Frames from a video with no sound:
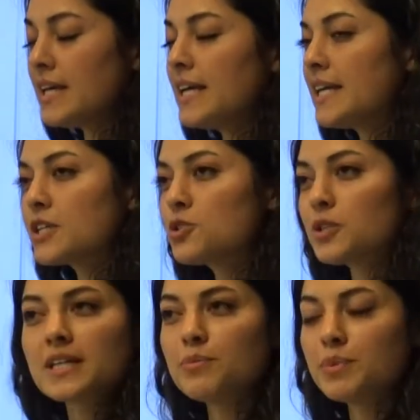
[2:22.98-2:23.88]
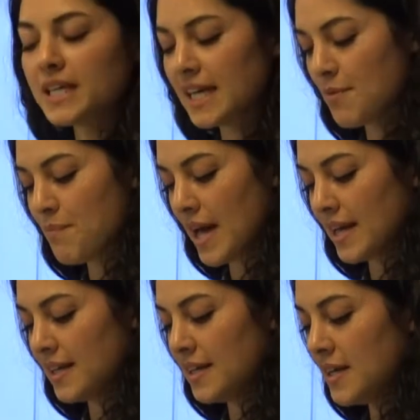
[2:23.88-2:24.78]
Inextricably
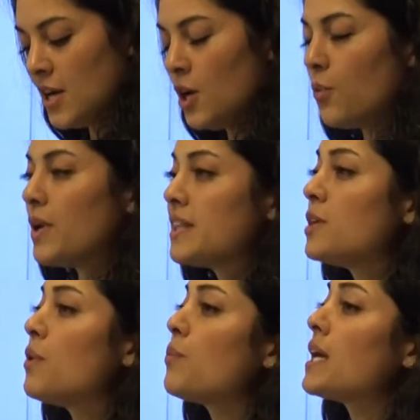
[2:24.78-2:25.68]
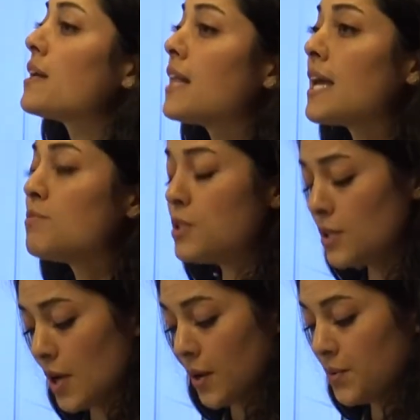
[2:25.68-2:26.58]
embedded within what we claim to
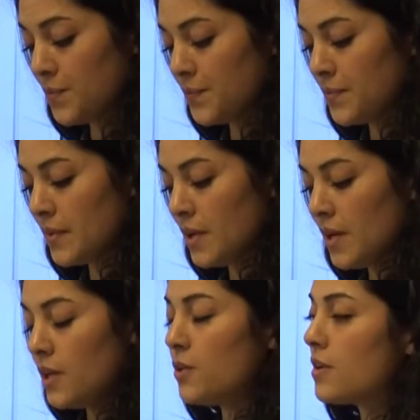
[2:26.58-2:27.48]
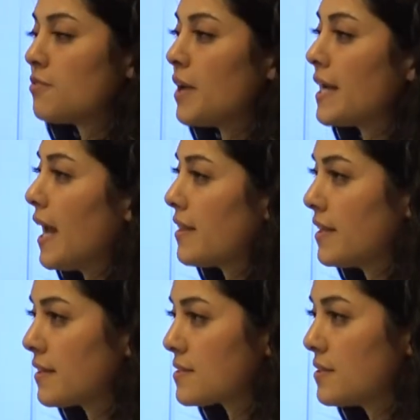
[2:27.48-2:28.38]
know, you can find
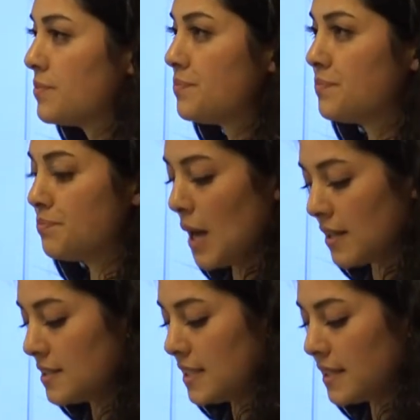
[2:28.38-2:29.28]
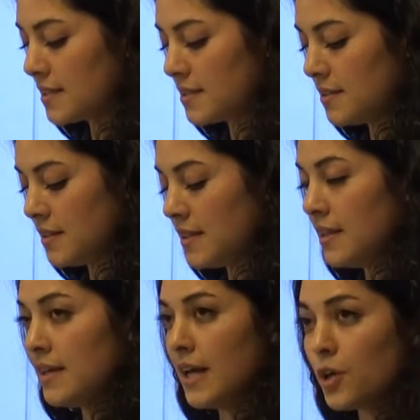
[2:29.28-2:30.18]
ethics, politics,
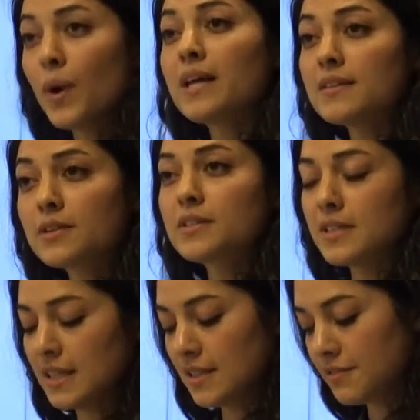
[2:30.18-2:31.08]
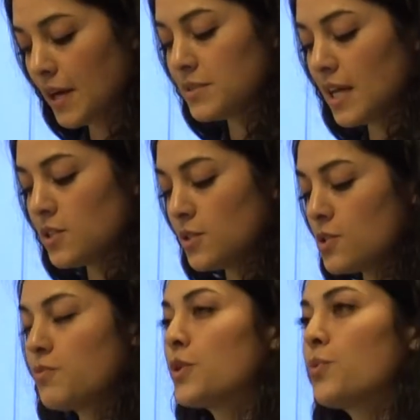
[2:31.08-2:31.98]
and quite literally the
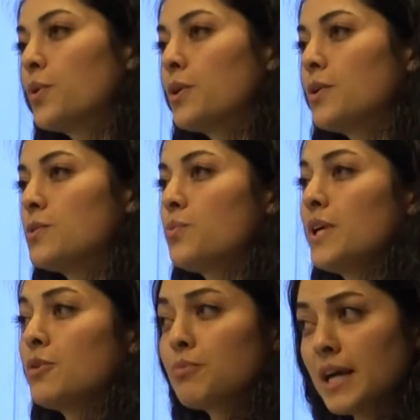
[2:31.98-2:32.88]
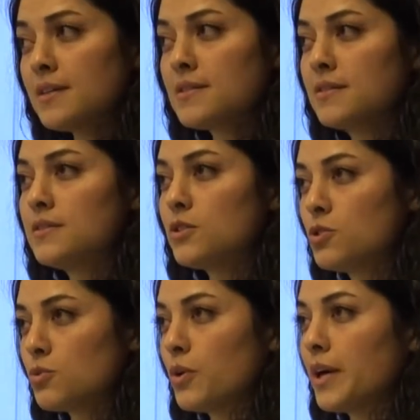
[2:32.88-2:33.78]
foundations for the world we erase,
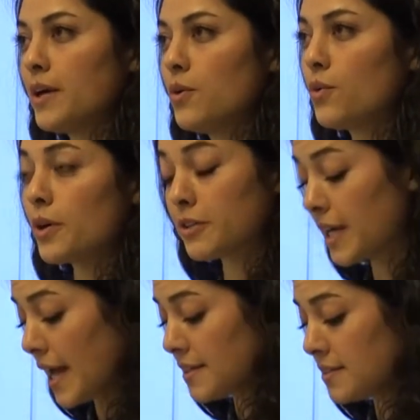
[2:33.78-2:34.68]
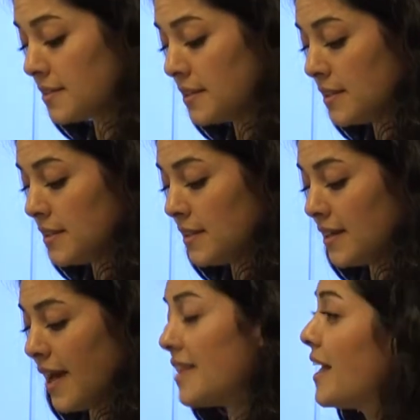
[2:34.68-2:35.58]
destroy, or create,
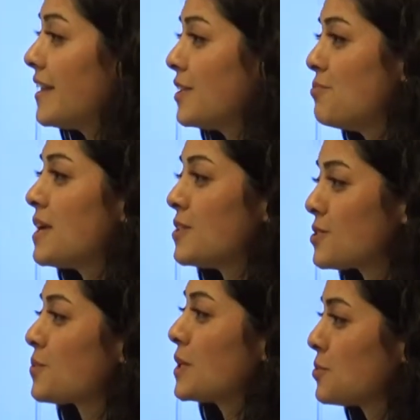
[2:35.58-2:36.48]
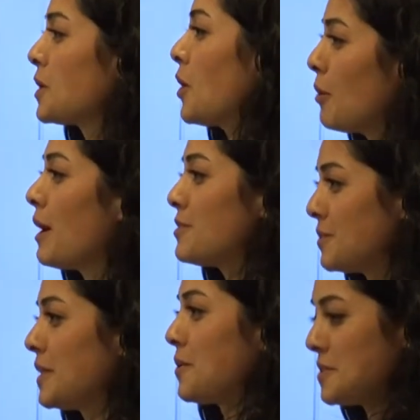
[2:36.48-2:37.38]
and then the means through which we go about
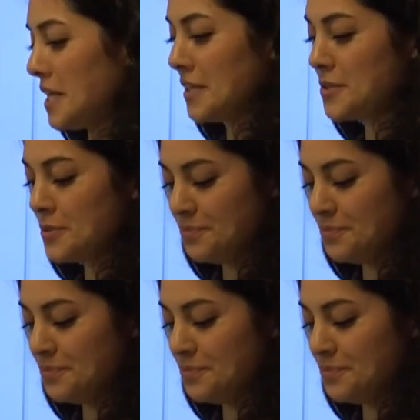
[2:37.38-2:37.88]
doing those things.